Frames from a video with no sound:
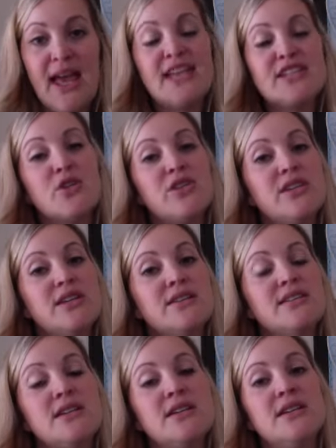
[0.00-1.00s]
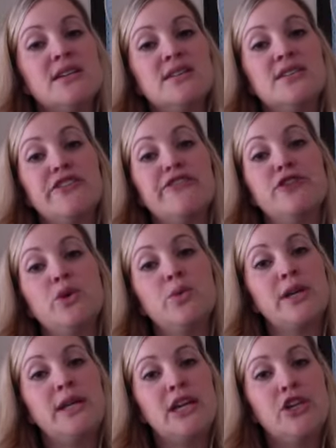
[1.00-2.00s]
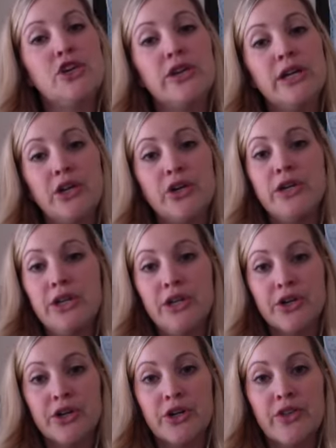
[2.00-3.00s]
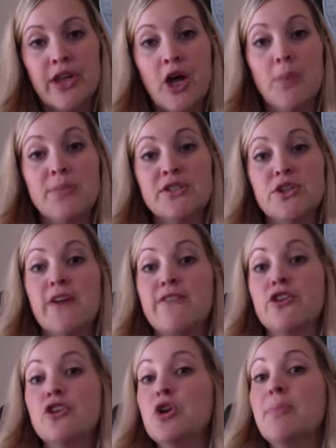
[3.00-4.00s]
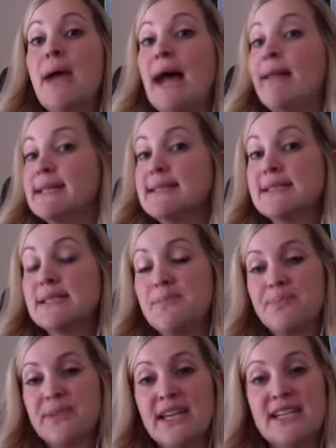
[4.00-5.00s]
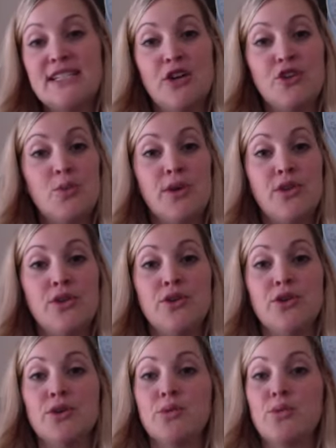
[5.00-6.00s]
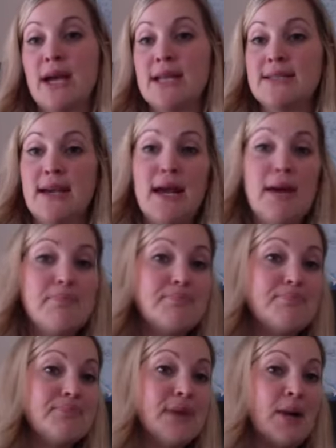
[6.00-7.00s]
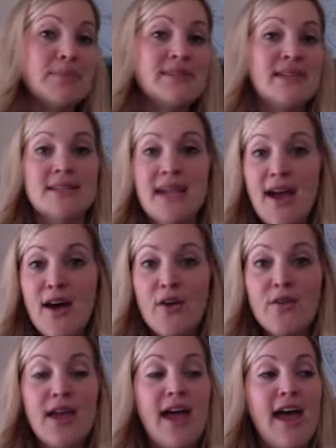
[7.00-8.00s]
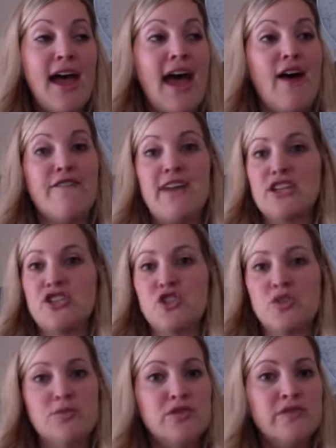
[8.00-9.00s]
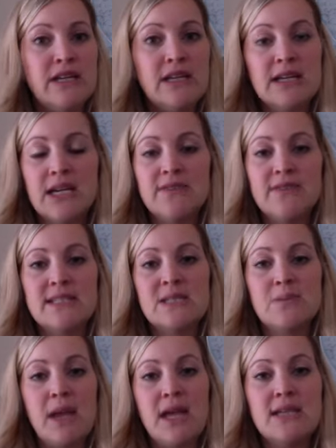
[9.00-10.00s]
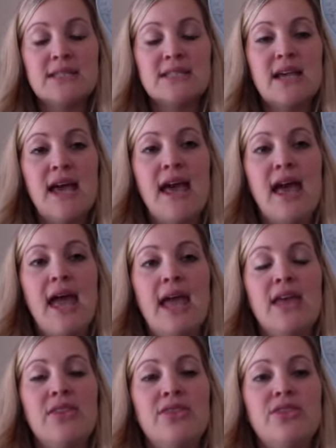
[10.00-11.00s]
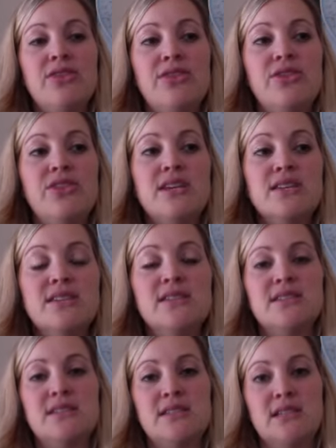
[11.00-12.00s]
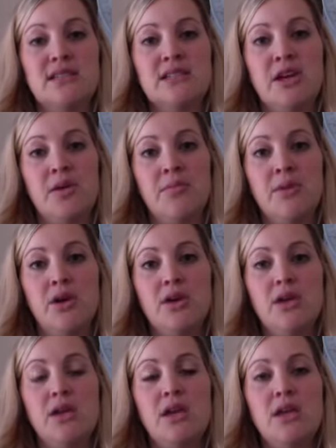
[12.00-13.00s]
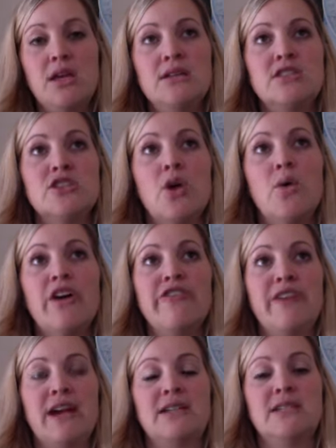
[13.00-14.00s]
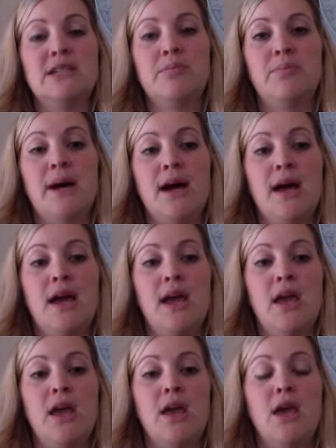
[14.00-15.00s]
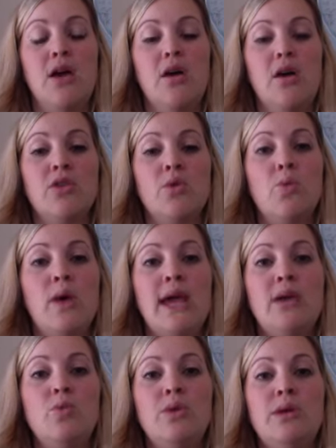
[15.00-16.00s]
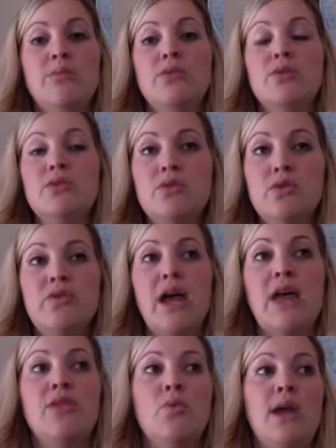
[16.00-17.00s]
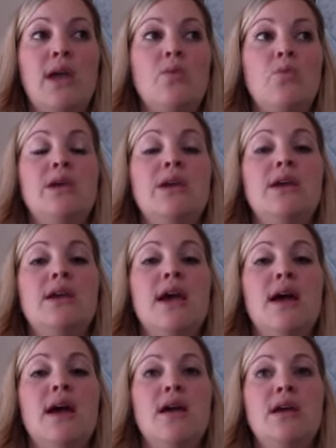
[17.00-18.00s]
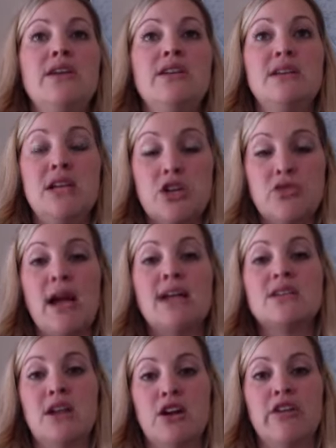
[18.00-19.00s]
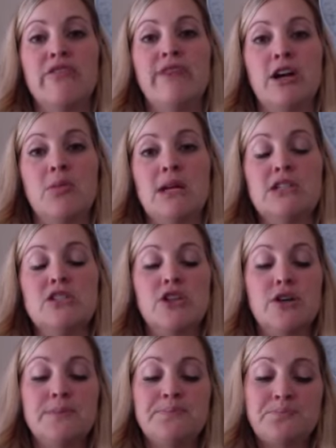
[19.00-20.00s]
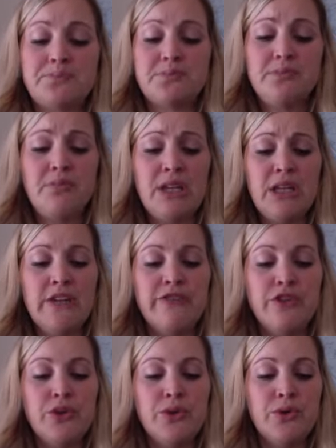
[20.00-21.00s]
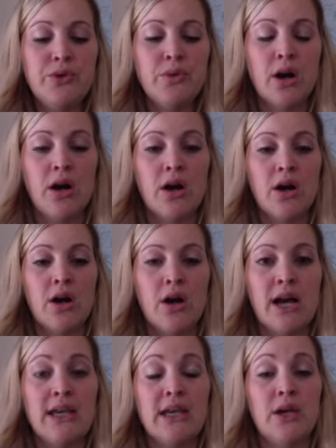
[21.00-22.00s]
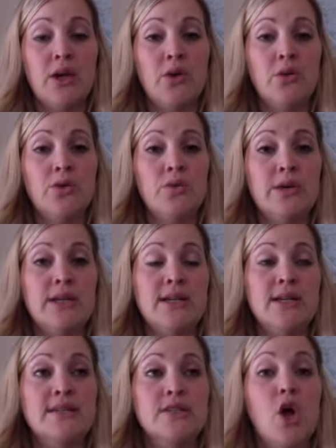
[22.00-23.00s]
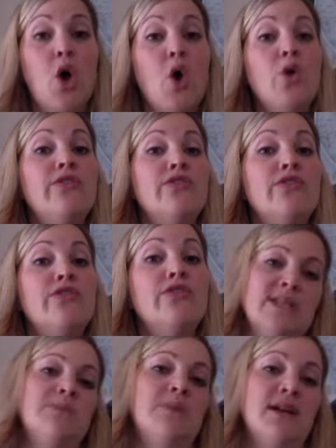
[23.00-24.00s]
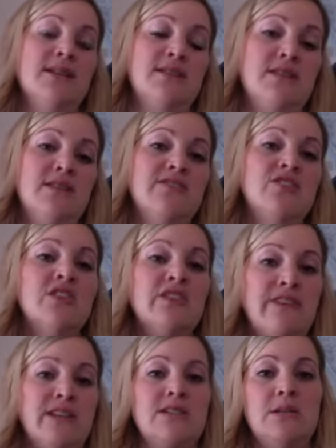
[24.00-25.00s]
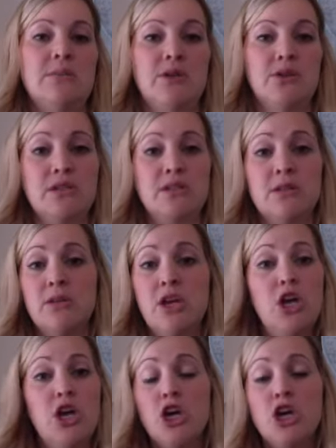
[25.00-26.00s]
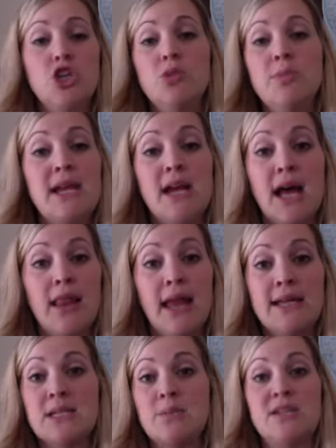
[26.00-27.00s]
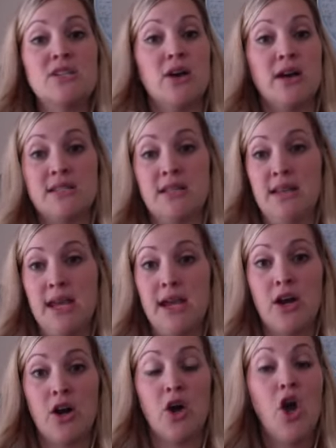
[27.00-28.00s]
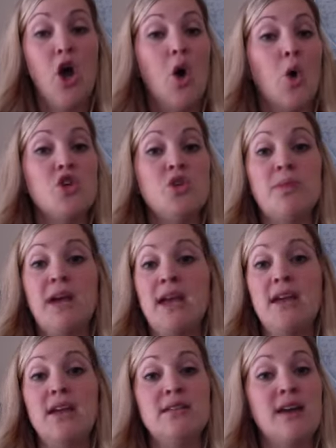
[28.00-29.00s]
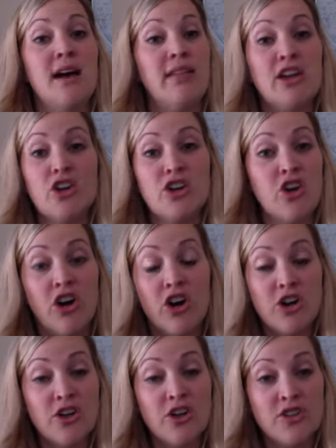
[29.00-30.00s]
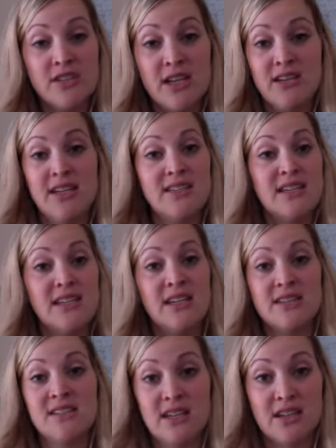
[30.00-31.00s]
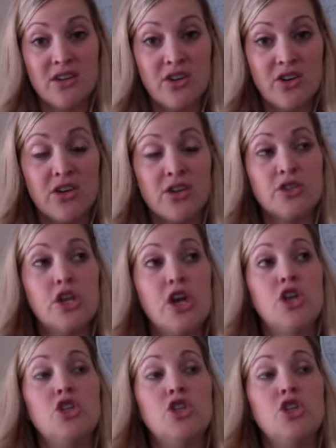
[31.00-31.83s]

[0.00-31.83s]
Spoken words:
So this is the fluid in your inner ear that helps govern your balance. It tells you whether you're right side up, upside down, how fast you're moving kind of in space. And this system is so affected by the way we move and the way we interact in our environment. So if you are a kiddo who is over responsive to the vestibular system, you may not like to be tossed in the air, or you may not like cars and kids that get sick in cars.